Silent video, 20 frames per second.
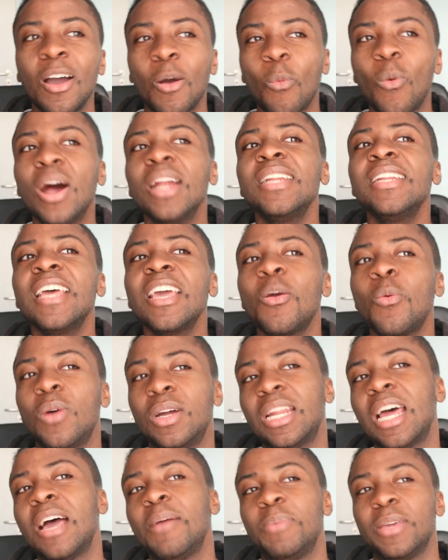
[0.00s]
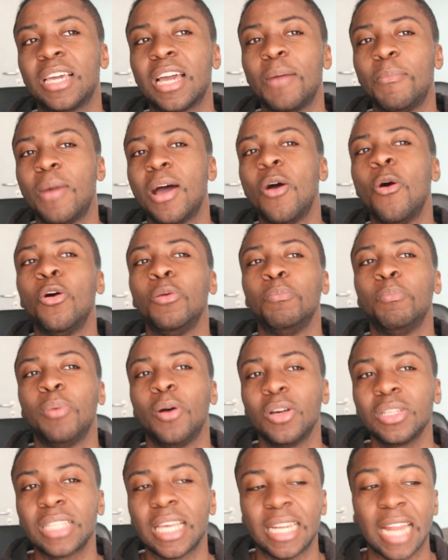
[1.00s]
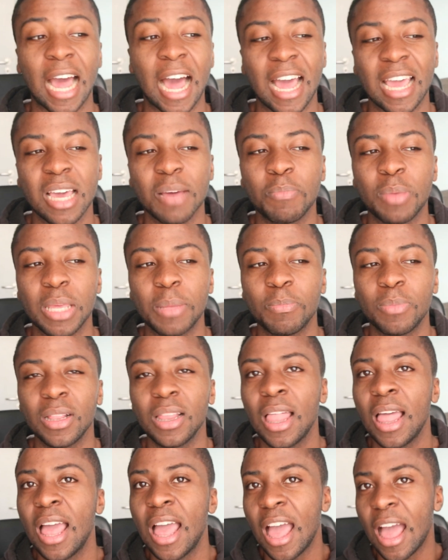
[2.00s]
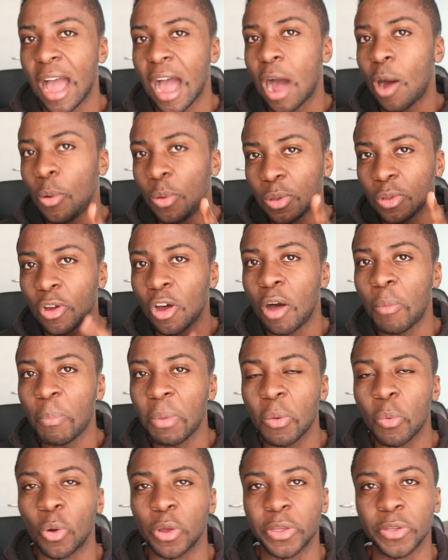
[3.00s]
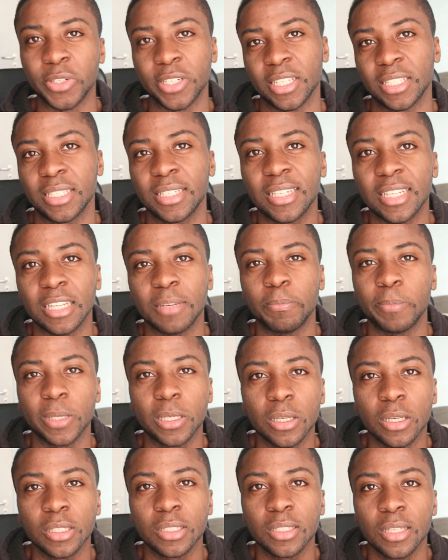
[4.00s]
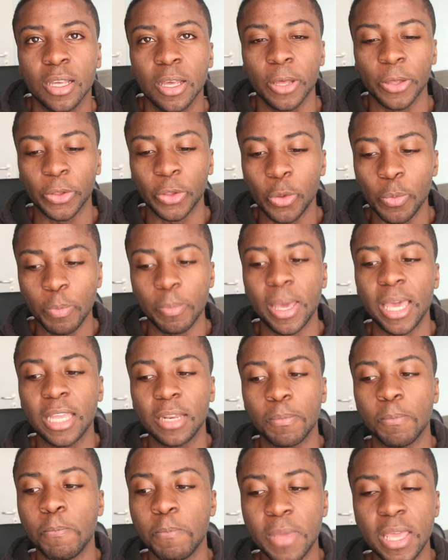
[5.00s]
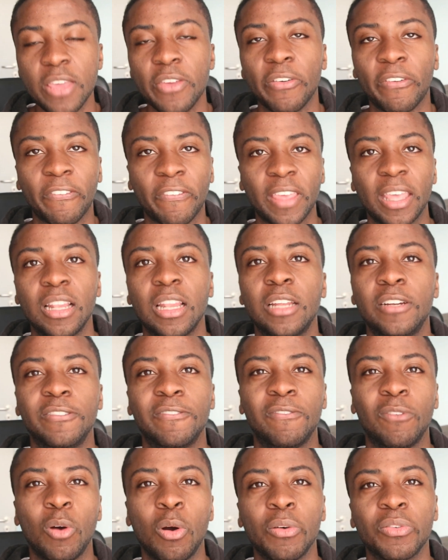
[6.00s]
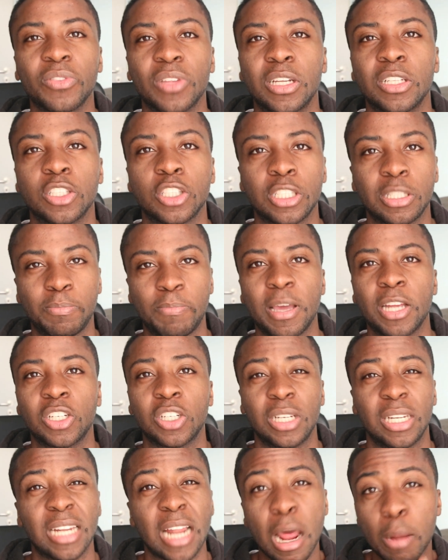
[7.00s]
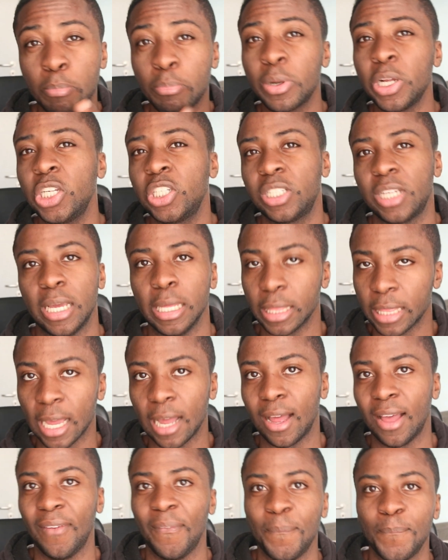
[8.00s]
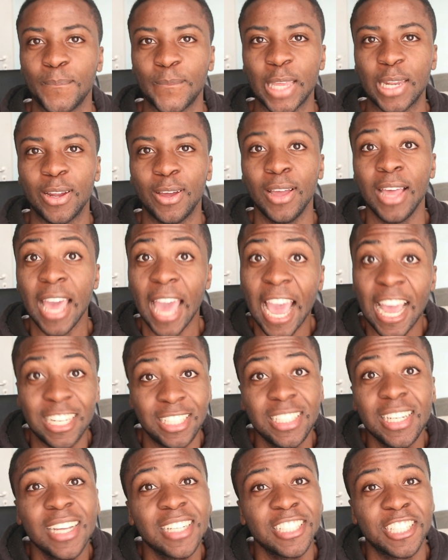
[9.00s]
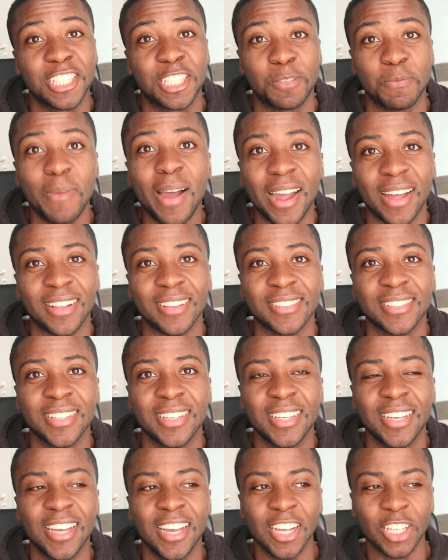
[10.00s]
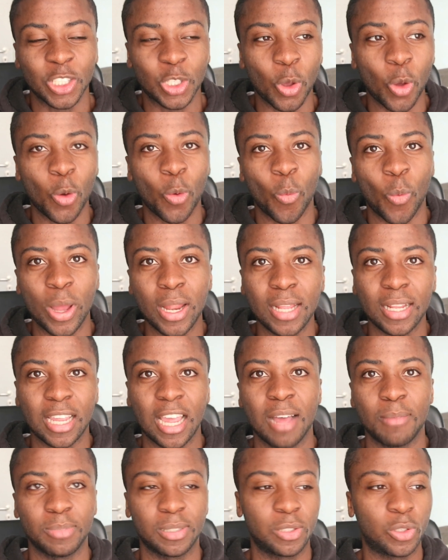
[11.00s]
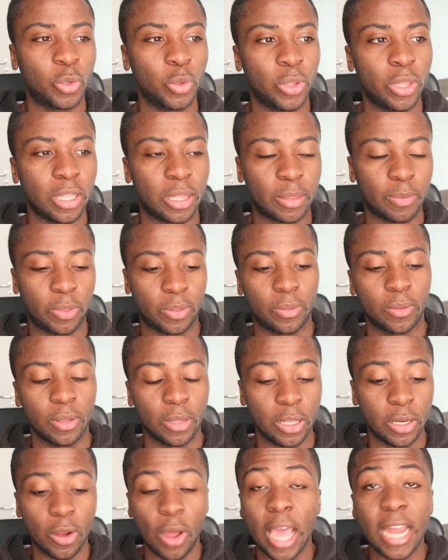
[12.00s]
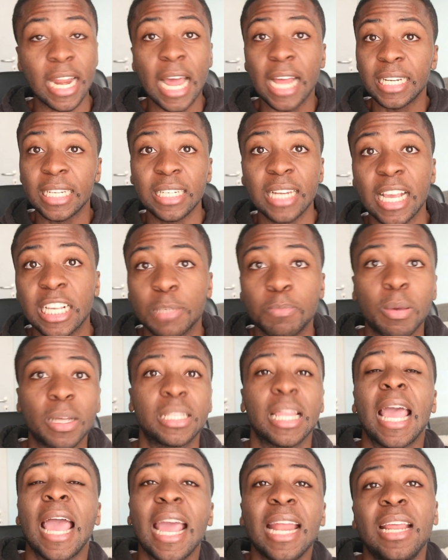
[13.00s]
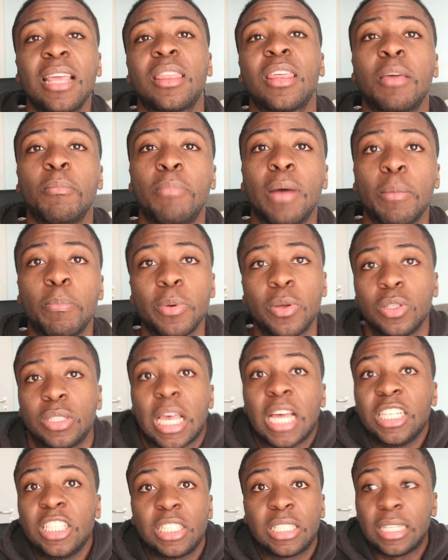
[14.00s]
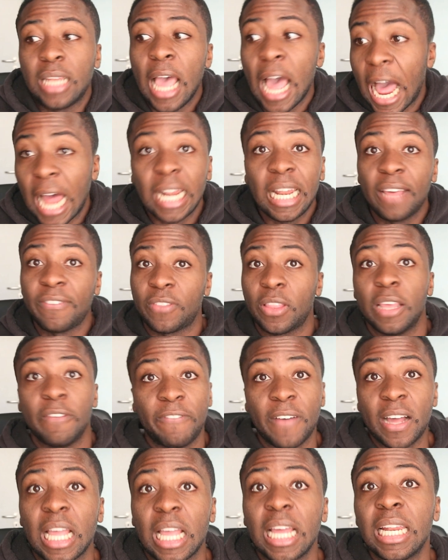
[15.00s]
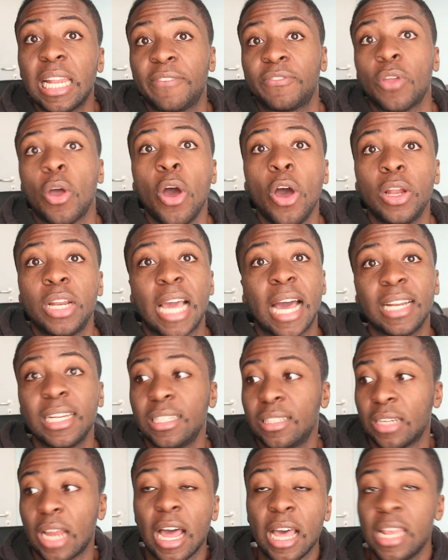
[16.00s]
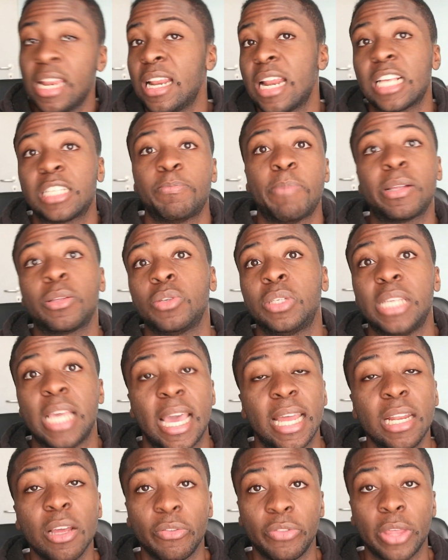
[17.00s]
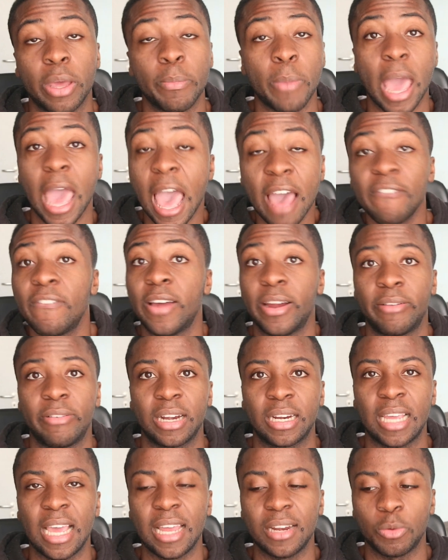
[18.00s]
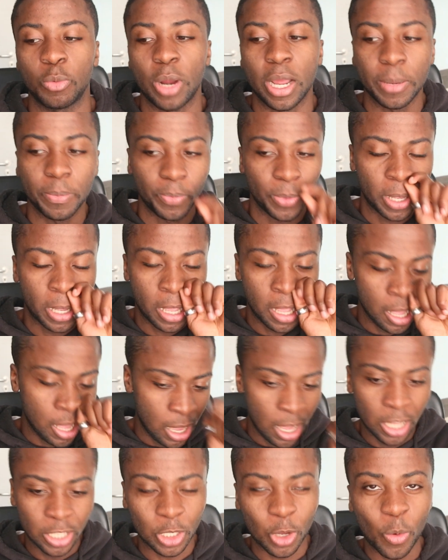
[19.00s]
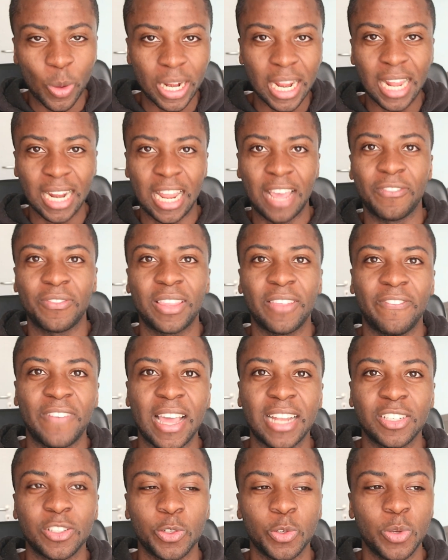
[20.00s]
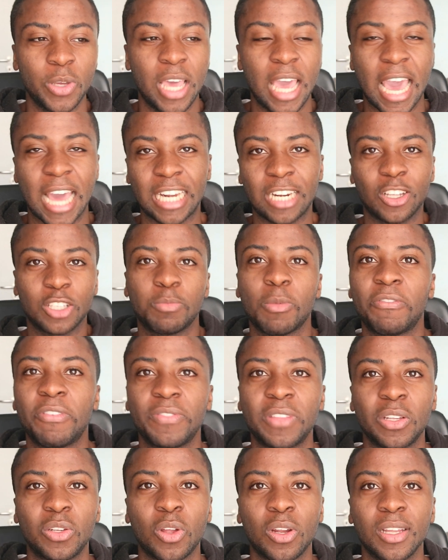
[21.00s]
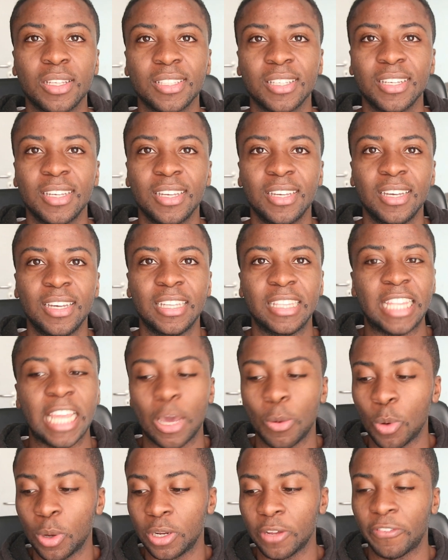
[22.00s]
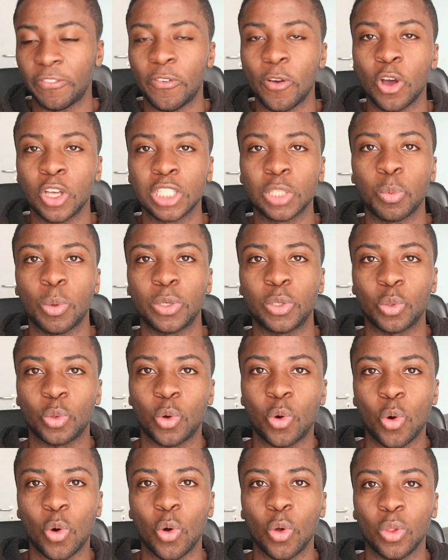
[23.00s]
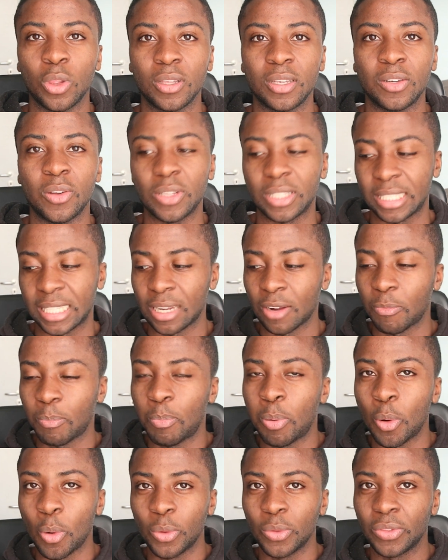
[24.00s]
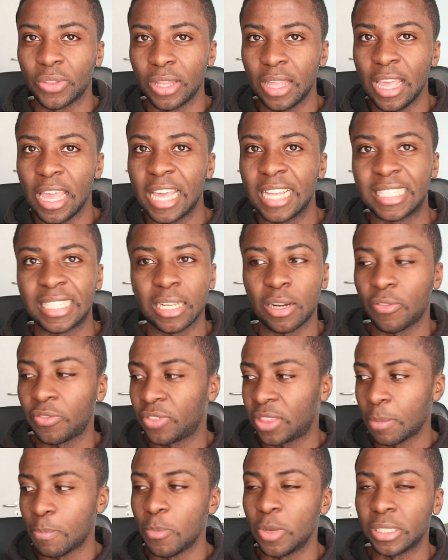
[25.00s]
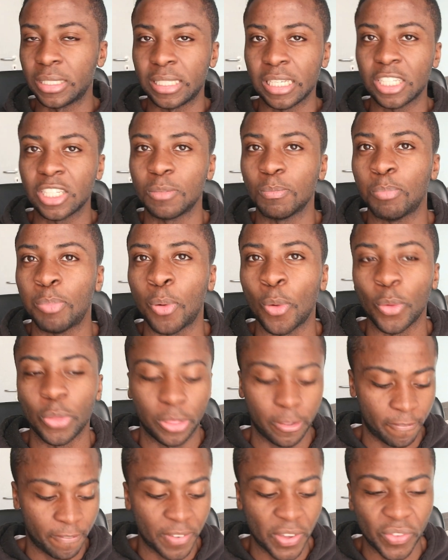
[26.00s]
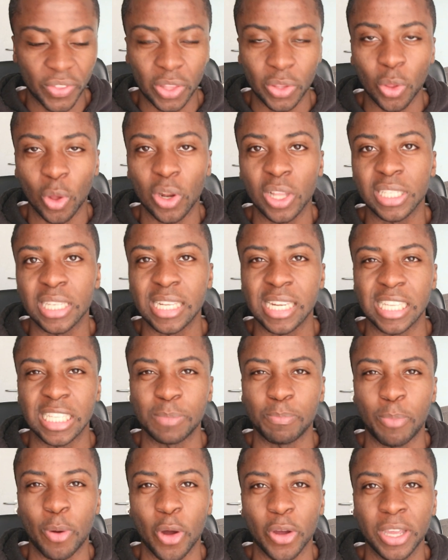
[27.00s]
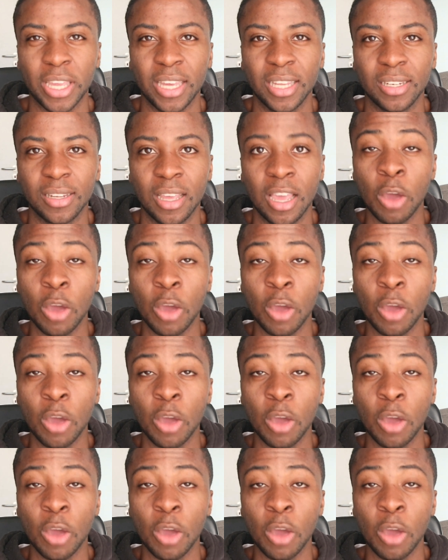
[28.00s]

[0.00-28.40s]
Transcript: one day when I become my own boss and hire people, I will copy what you just did because you made me feel involved and special, and I appreciate that, you know? And she actually smiled. So when it comes to the, you know, and I didn't expect anything back because I left, in I left early. I didn't expect to see any of them ever again, right? So when I left the venue and lost my $50, they were the first one to call, you know, instead of the musician putting the $50 in his pocket